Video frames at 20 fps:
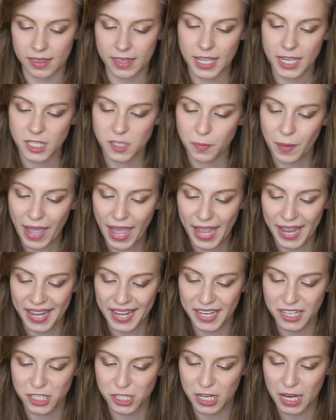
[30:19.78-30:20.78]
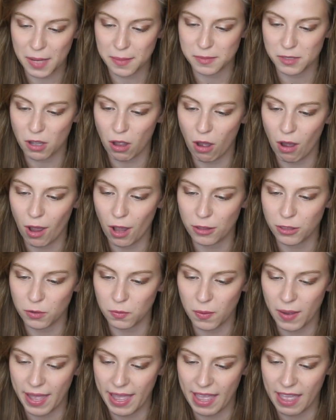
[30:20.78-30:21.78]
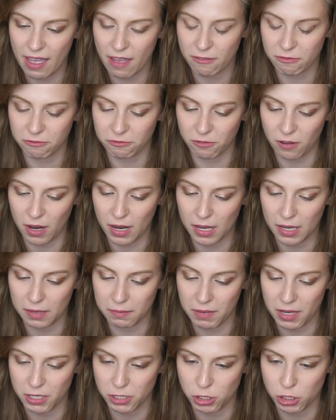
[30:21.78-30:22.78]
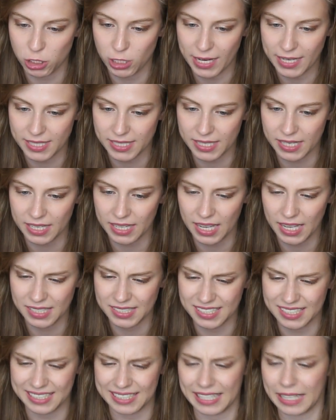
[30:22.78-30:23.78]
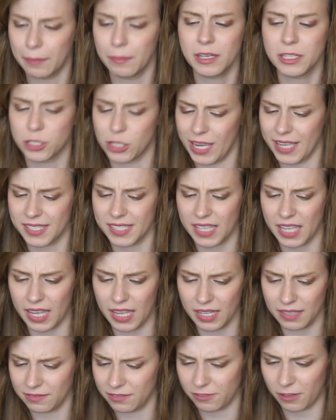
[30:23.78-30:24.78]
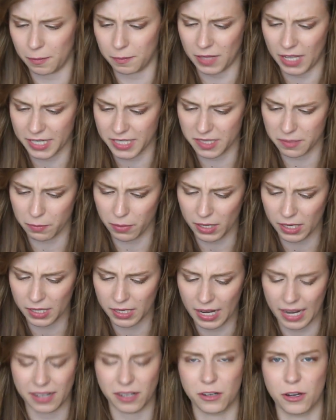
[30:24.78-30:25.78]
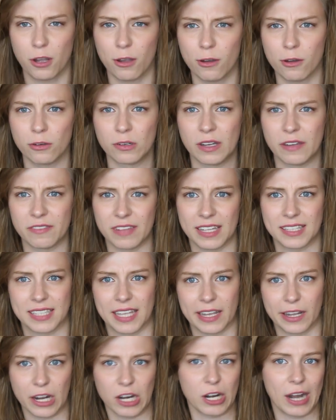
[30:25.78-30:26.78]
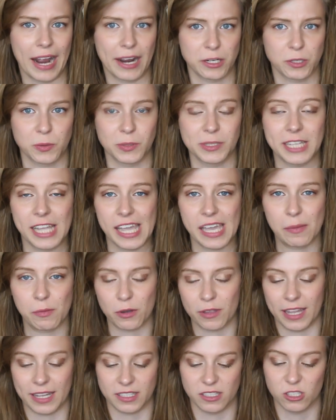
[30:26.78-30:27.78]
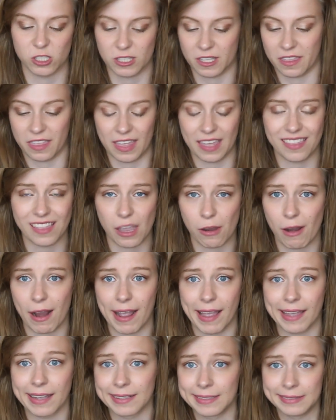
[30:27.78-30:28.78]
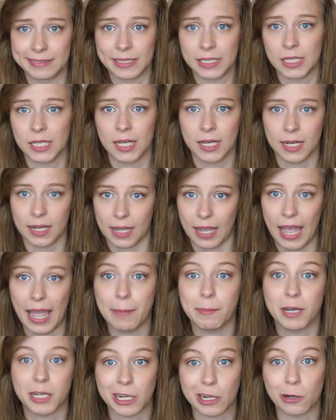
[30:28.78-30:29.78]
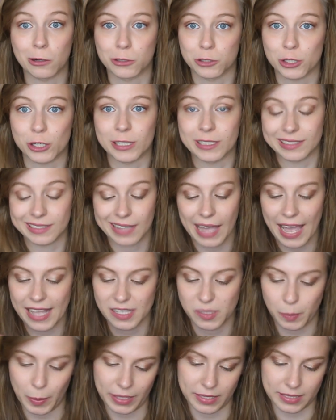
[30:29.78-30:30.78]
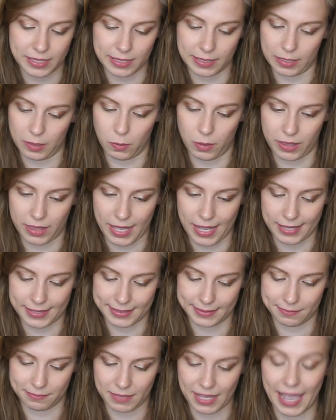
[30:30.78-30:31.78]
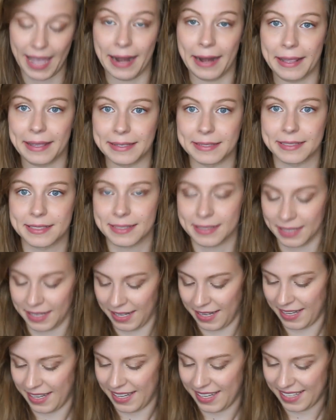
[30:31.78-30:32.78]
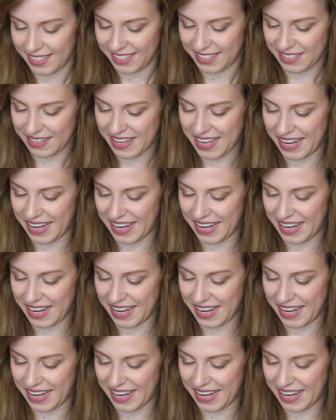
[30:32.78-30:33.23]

This package comes all the way from Jessica, De Lima Jessica from Luxembourg. I don't know if that's like her actual name or that's just a thing they write. I'm uncultured. That's basically what that is. So